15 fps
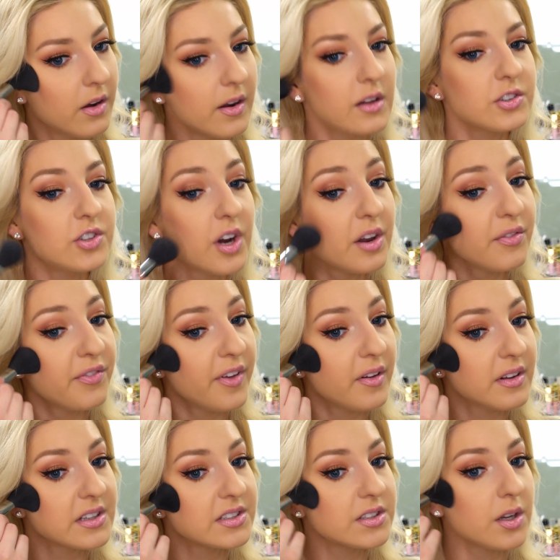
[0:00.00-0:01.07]
Now try to
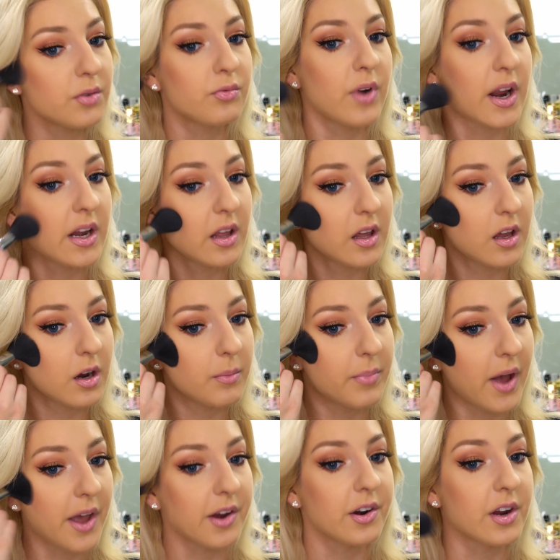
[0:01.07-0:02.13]
focus it right here
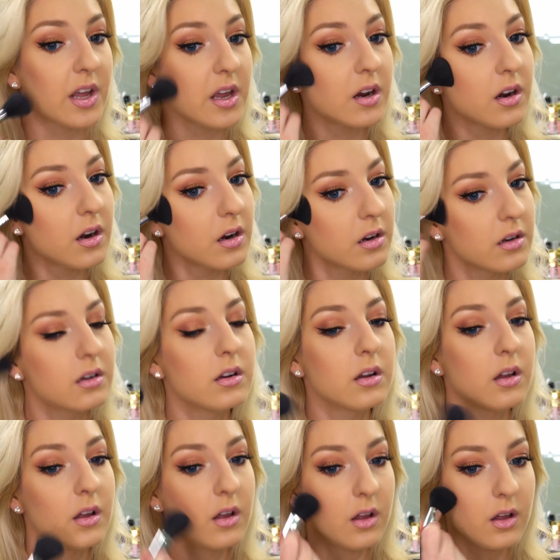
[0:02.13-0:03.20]
by your ear
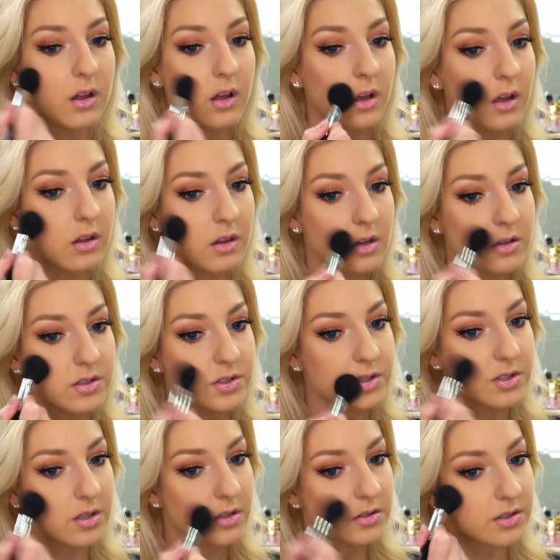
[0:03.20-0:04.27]
and then
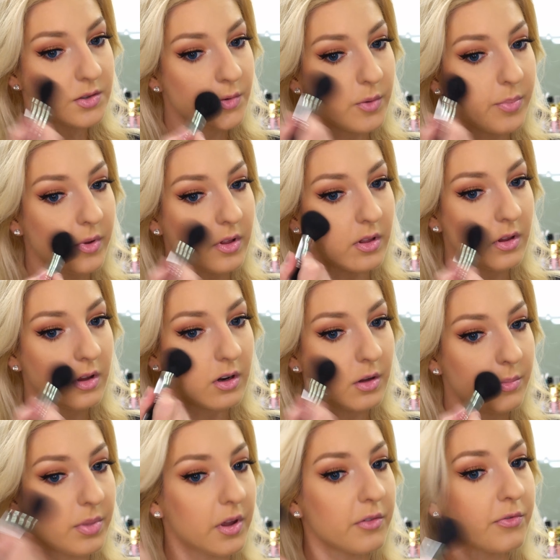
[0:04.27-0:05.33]
just sweep a
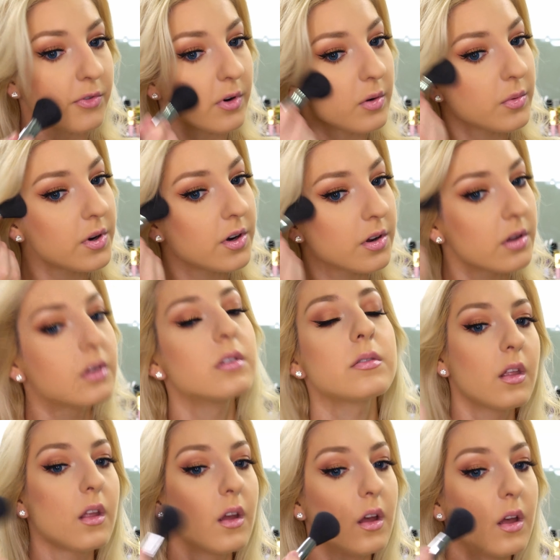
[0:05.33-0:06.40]
little bit forward.
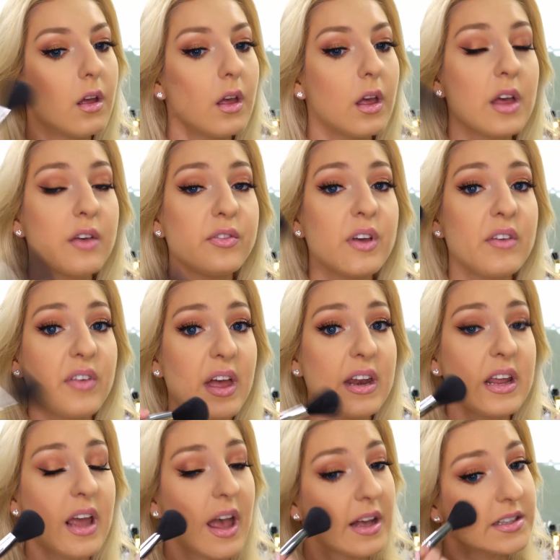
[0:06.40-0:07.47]
If you have
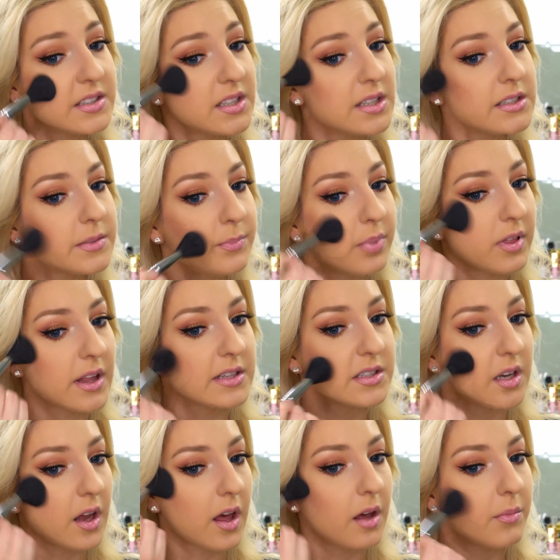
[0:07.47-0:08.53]
any excess, blend
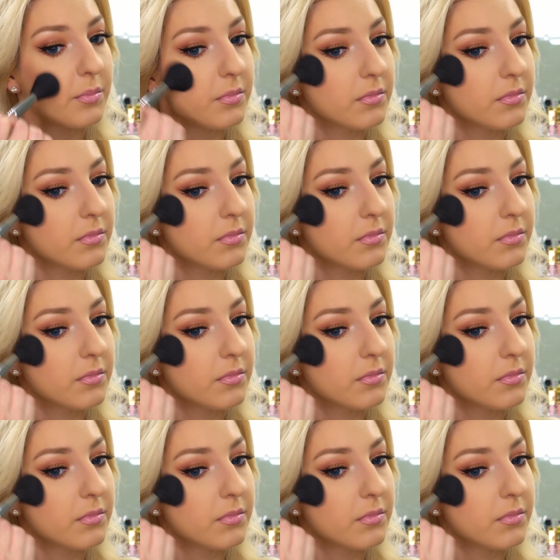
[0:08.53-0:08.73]
it up.